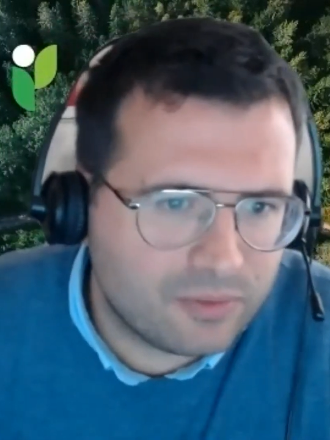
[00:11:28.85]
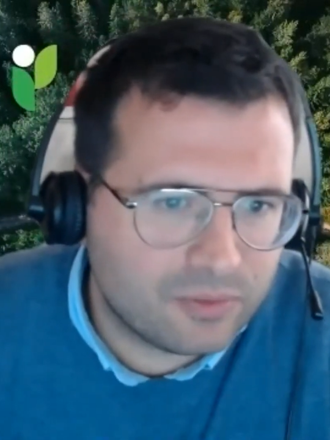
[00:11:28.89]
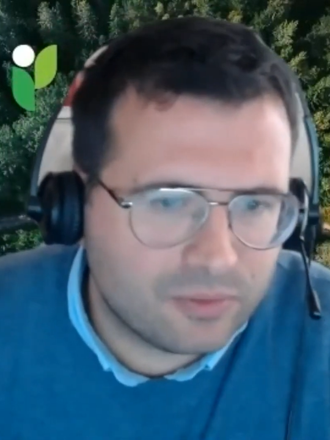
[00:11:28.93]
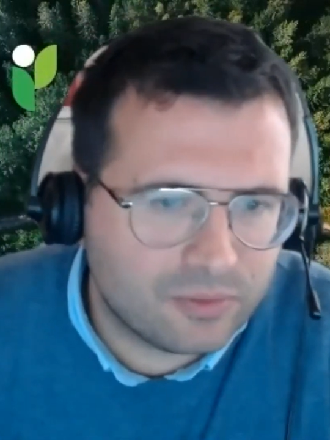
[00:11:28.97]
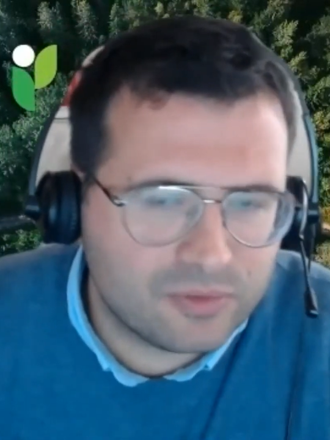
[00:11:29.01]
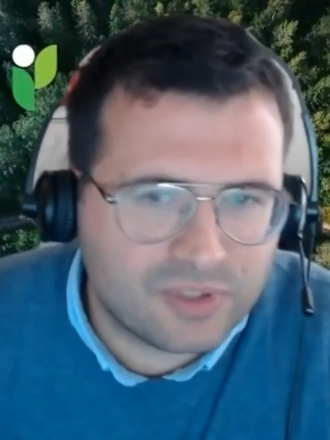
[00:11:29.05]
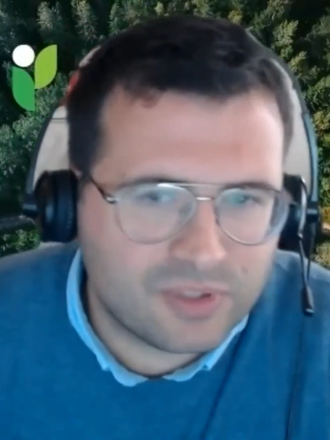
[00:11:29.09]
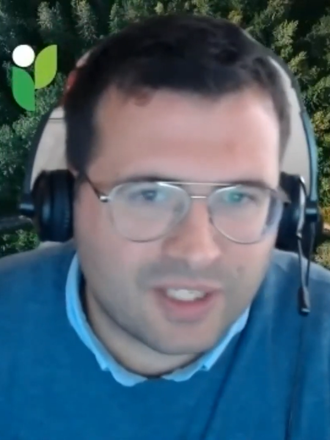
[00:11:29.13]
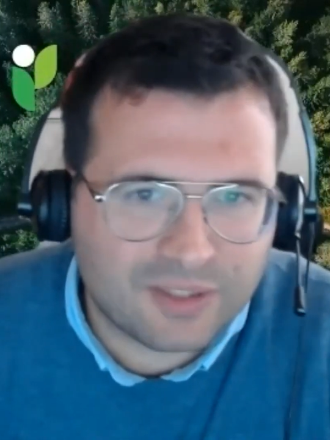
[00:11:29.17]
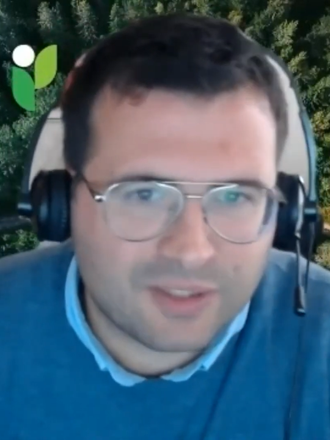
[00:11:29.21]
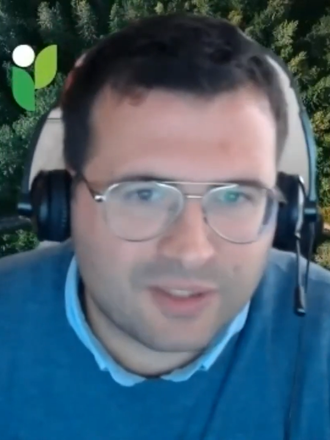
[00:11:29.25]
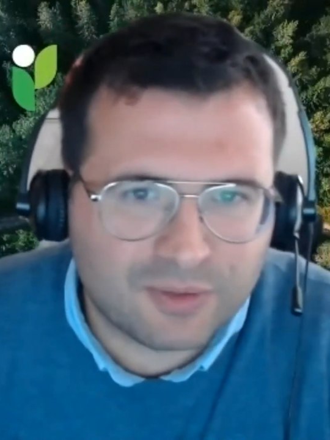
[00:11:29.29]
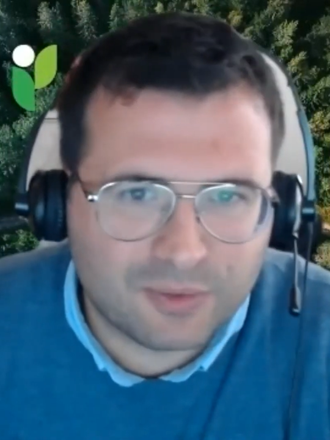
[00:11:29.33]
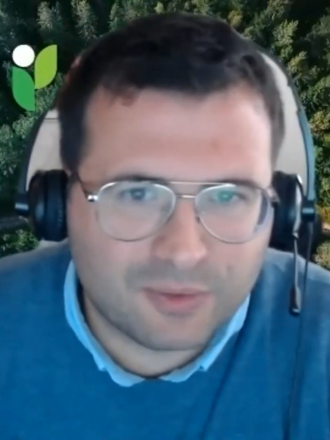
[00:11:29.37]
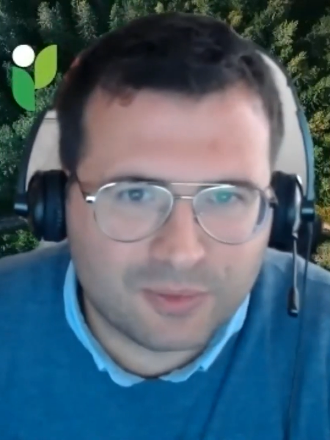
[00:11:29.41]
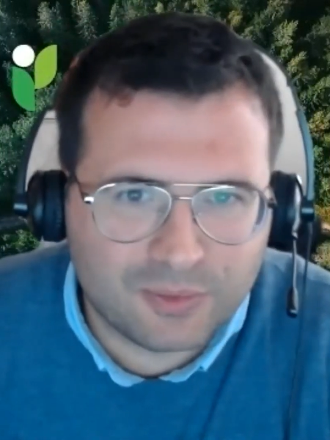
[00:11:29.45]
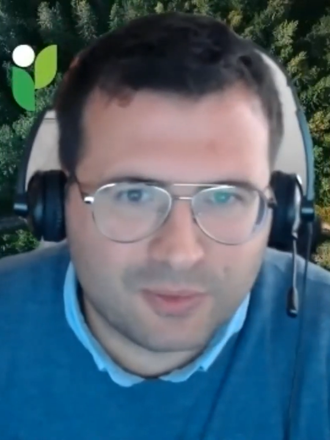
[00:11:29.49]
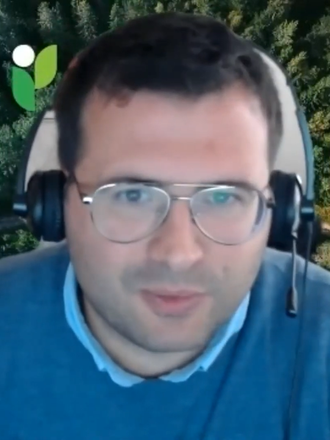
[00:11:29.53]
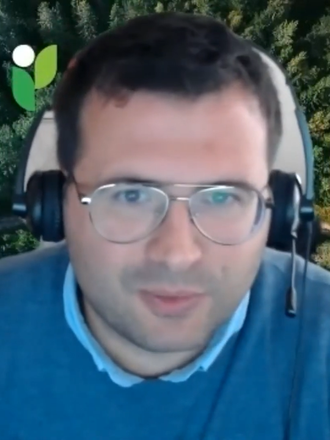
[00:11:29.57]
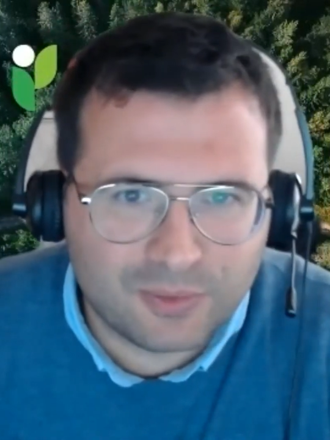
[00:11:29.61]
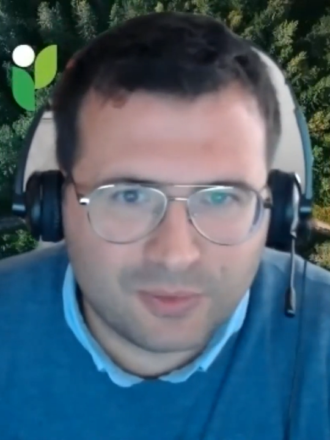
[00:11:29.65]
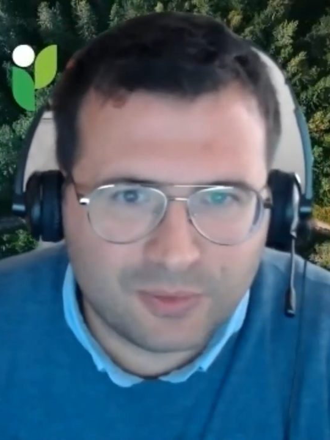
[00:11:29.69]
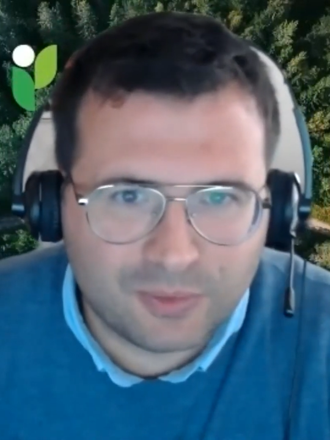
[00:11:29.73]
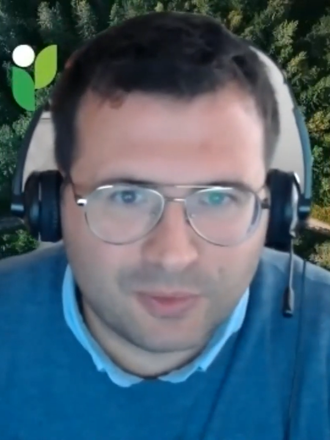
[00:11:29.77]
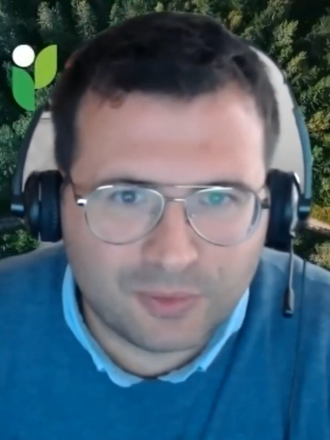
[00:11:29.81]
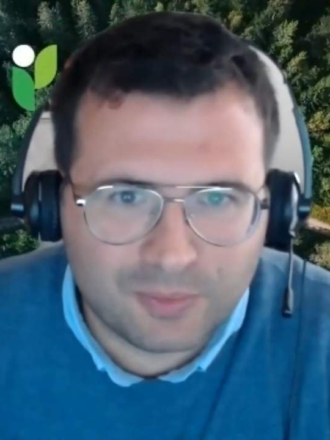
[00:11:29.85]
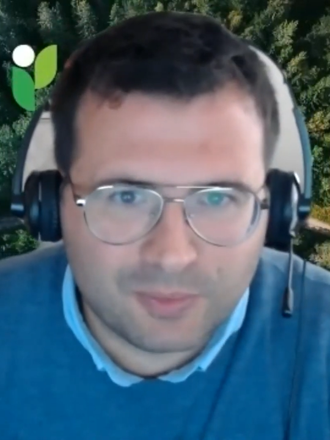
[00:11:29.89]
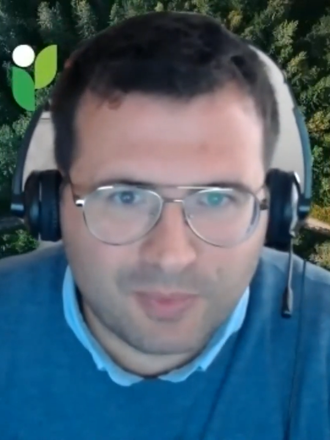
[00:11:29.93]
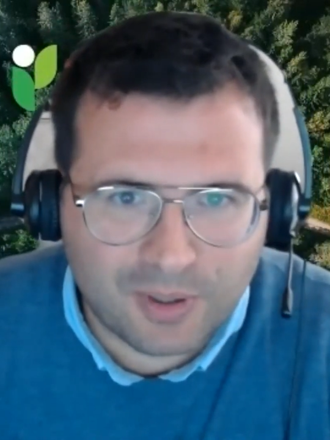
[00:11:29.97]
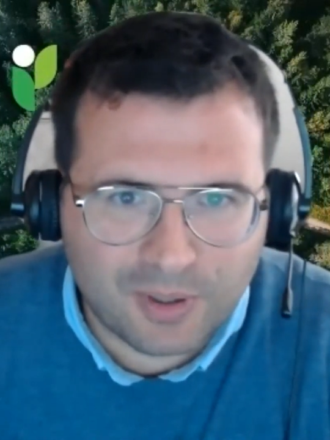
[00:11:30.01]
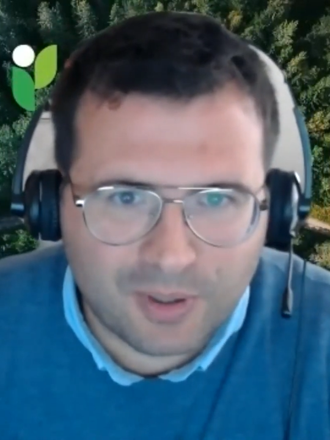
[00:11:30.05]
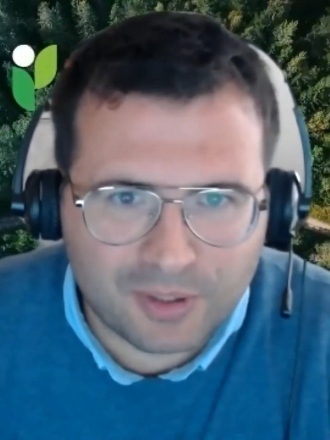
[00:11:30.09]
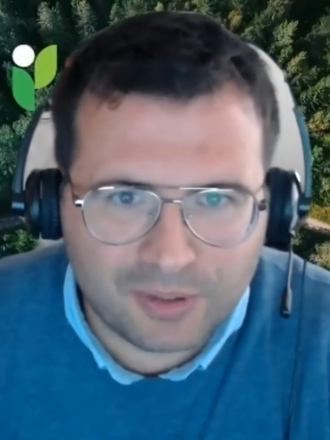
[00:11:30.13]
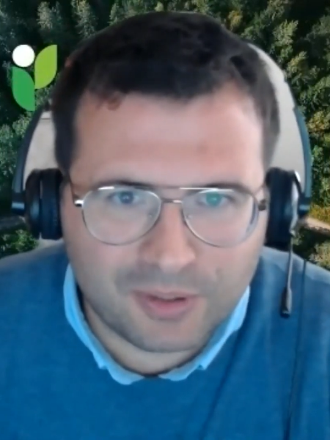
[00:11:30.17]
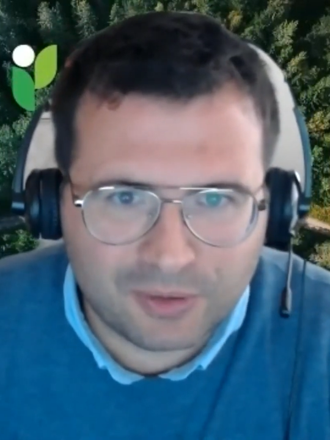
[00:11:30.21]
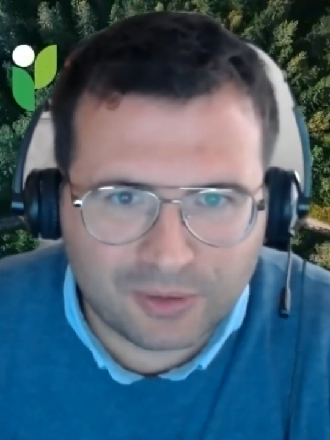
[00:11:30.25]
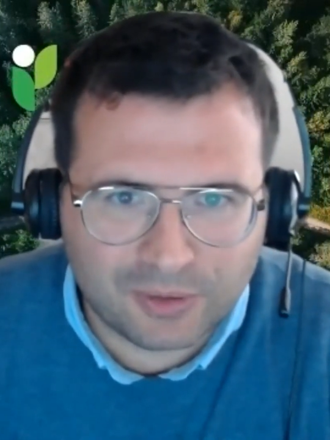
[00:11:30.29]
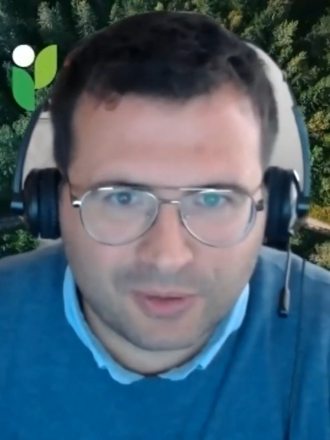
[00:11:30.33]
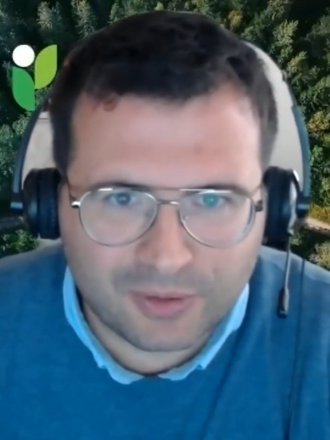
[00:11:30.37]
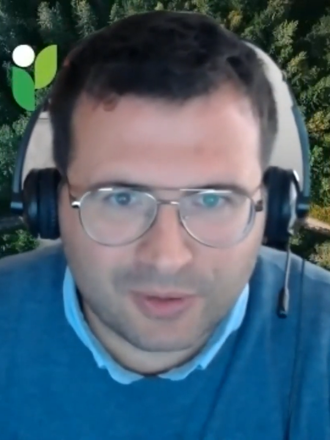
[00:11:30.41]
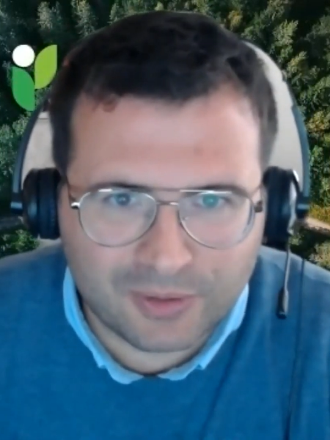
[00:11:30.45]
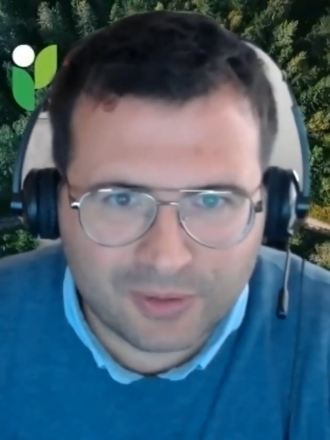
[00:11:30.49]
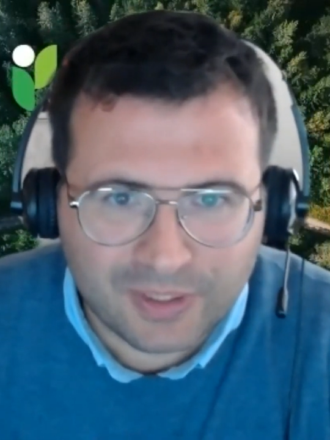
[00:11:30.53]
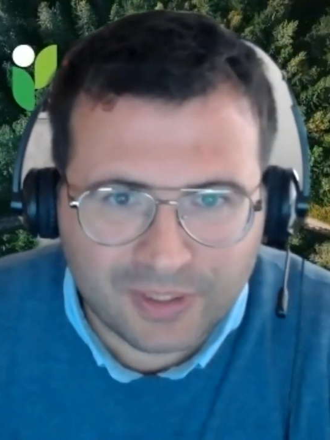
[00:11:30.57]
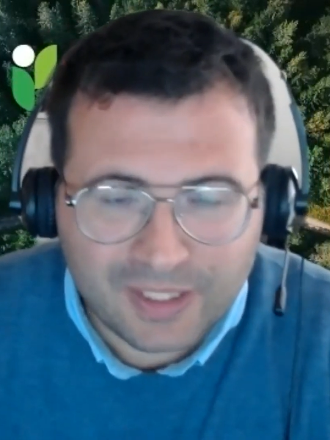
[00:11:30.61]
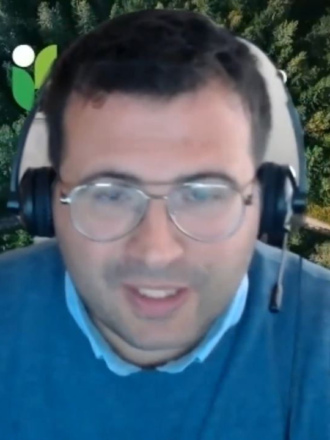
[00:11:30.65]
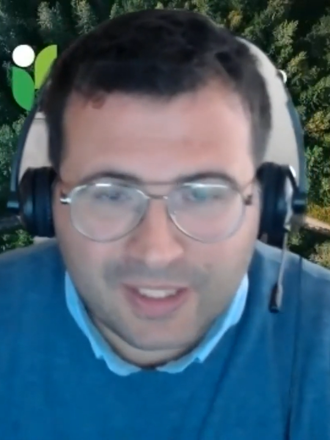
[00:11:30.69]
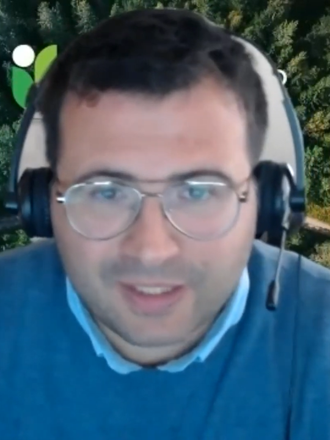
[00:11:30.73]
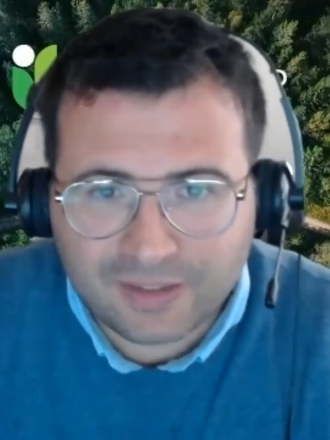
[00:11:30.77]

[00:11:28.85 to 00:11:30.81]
to just to monitor